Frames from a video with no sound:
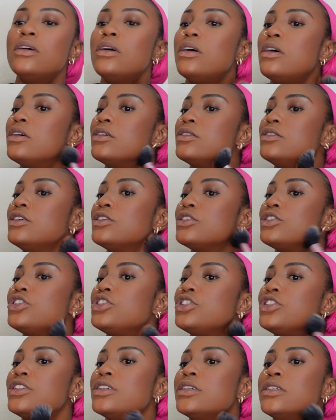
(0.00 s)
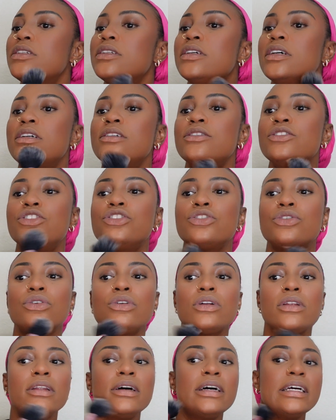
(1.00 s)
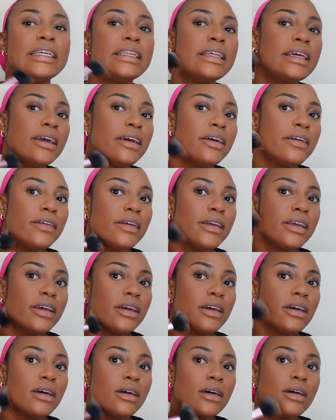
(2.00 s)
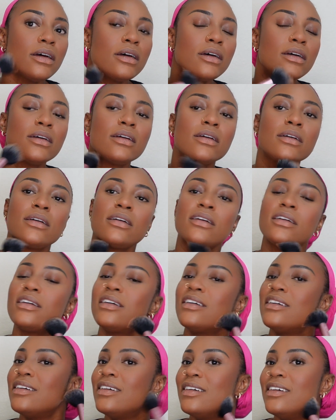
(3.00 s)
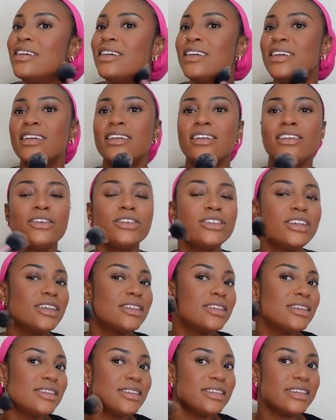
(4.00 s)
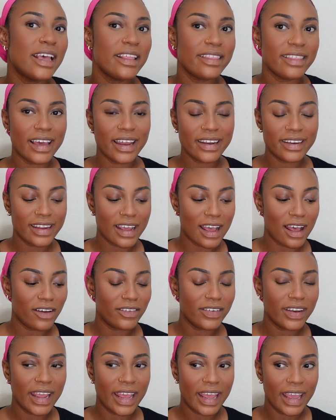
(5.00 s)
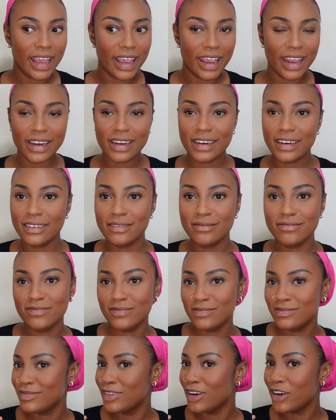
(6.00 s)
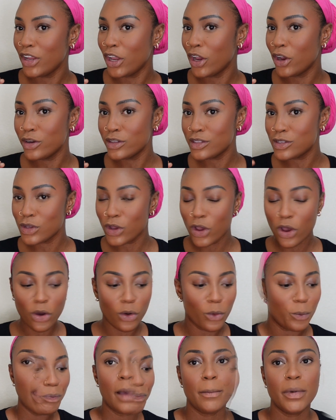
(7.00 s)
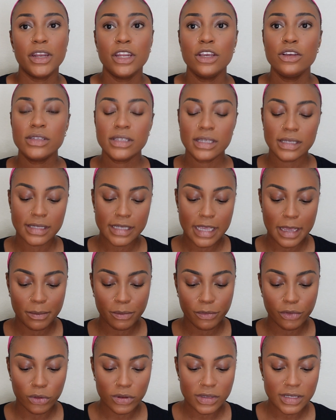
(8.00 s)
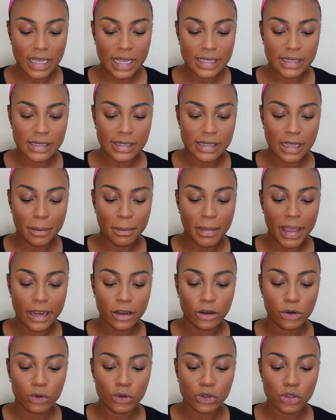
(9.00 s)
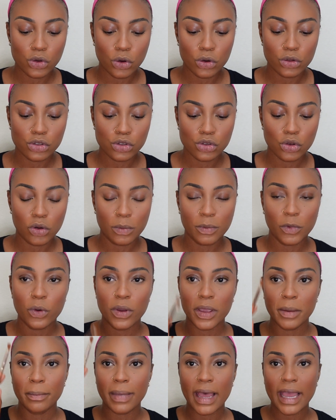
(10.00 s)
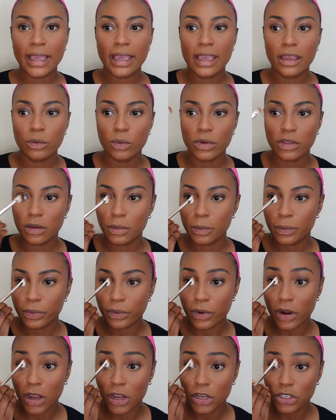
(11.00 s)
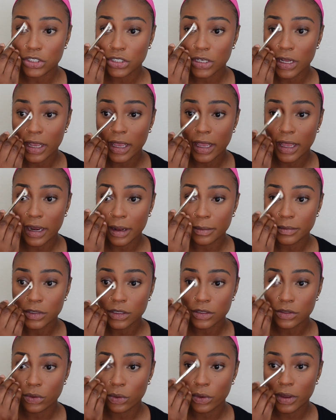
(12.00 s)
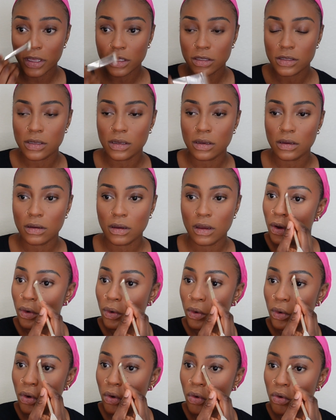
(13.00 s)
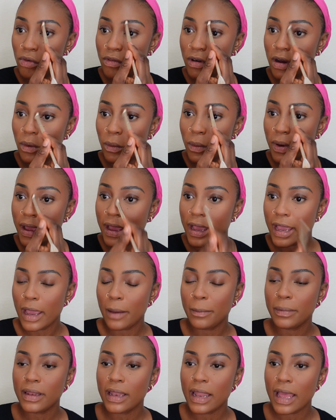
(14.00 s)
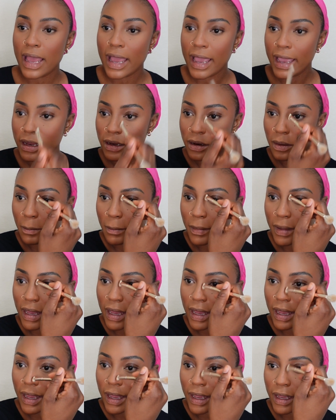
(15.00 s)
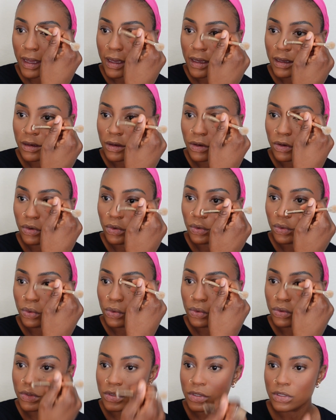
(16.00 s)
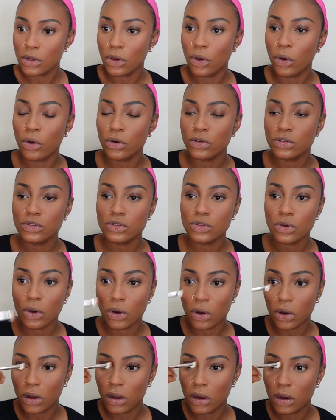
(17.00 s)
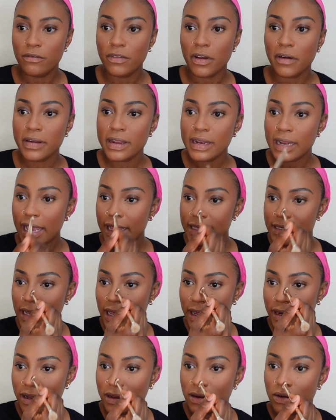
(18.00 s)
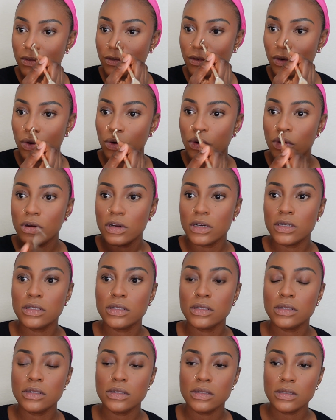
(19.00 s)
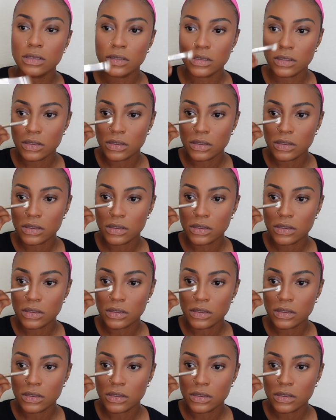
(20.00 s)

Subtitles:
on your chin and jawline area, just to set that down, and you're good to go. I'm going to use the same bronzer to set my nose contour. I'm going back in with a brush, and I'm just going to go over where I applied my nose contour. Very light-handed, of course.